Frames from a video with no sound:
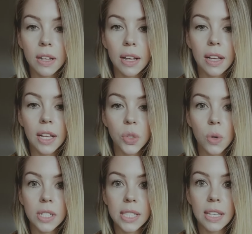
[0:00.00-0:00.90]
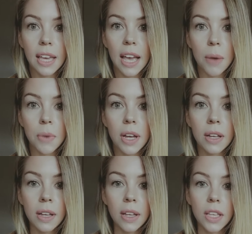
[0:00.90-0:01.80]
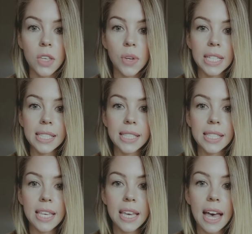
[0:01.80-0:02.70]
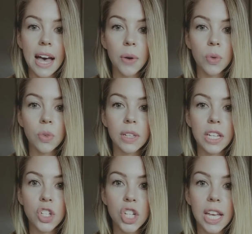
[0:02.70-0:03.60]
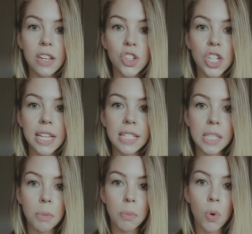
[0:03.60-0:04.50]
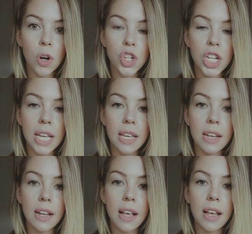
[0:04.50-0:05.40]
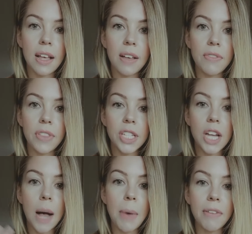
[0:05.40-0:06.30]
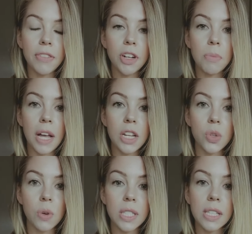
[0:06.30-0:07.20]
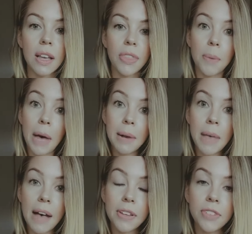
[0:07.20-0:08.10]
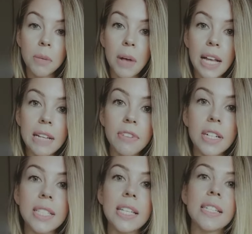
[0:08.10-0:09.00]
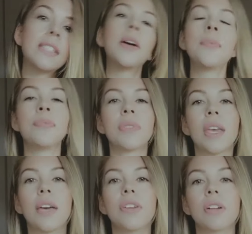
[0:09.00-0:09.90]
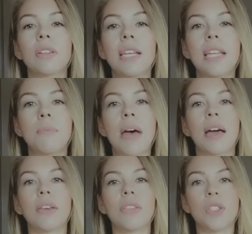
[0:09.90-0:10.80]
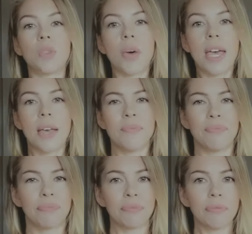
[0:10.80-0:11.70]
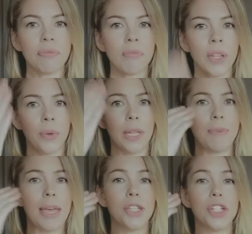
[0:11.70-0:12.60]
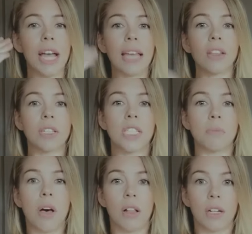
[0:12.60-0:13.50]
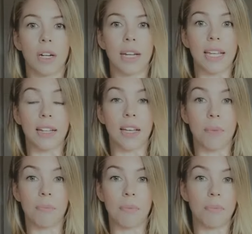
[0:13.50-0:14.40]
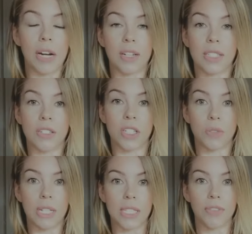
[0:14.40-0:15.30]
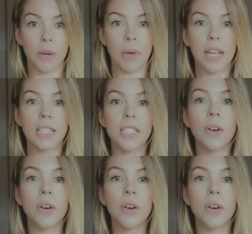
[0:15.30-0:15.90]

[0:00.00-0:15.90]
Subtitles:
towards the camera, you can see how it really changes the proportion of the top half of your body towards the bottom half of your body versus if you're leaning back this way. It really makes your head look smaller in comparison to the rest of your body. So